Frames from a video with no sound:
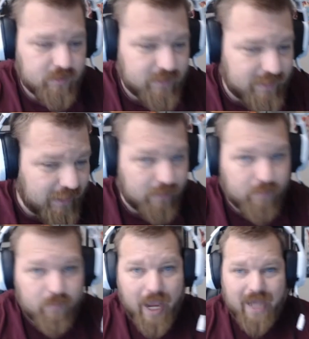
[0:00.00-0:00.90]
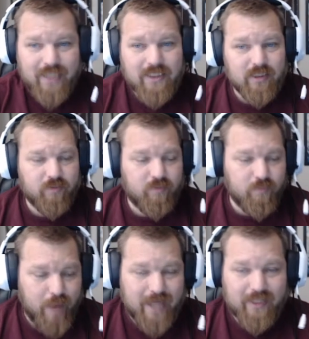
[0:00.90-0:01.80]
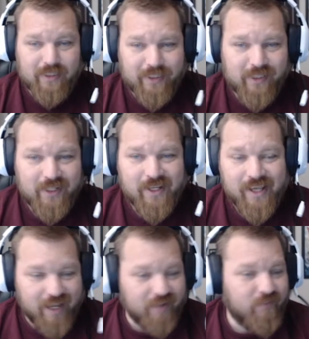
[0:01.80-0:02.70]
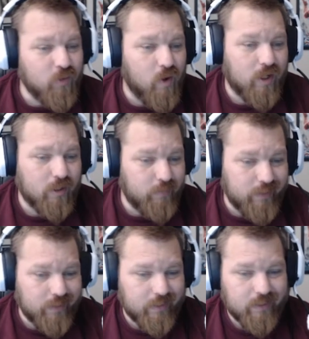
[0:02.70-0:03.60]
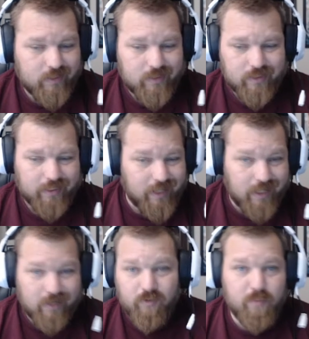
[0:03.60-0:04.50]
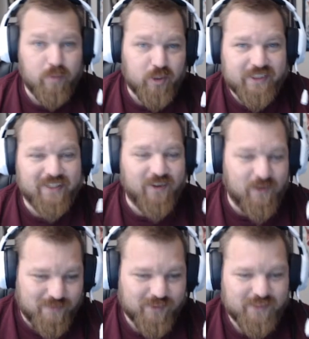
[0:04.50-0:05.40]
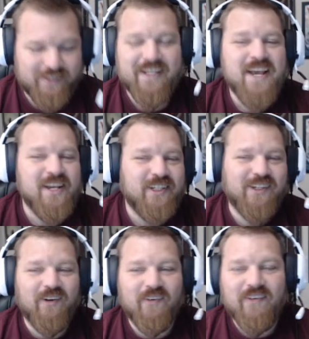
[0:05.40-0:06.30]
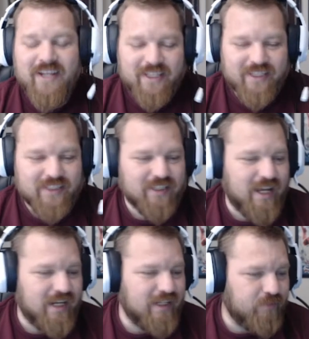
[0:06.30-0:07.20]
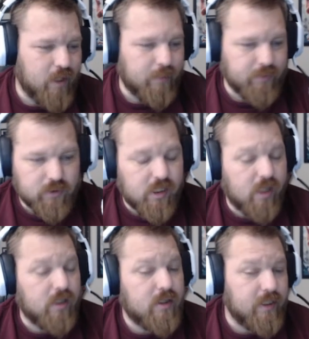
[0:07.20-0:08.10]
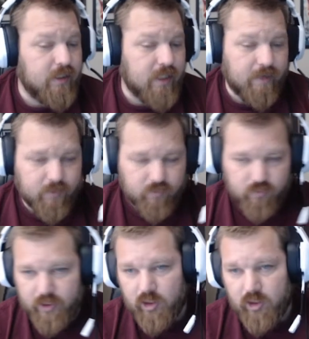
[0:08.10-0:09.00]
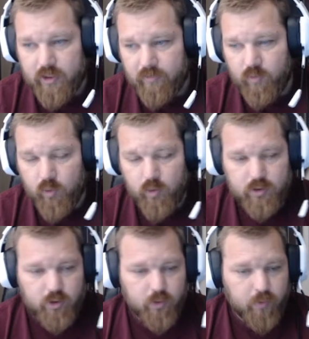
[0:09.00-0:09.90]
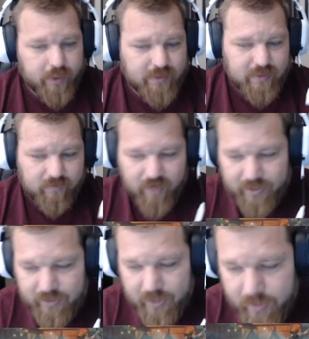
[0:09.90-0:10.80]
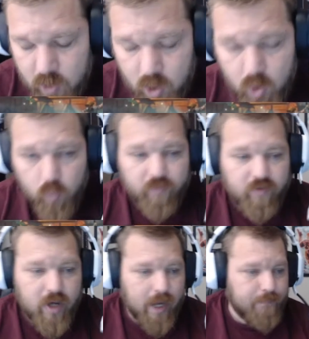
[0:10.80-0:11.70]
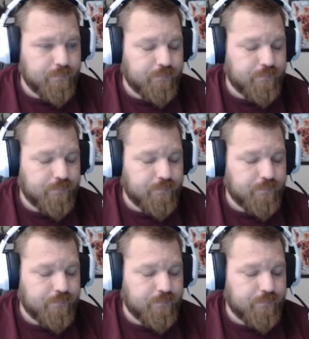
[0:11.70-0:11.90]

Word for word: team as they're battling, if you want to be like kind of a merchant almost. So there's a lot of different options. The other thing that I've been really looking forward to is the fact that we've got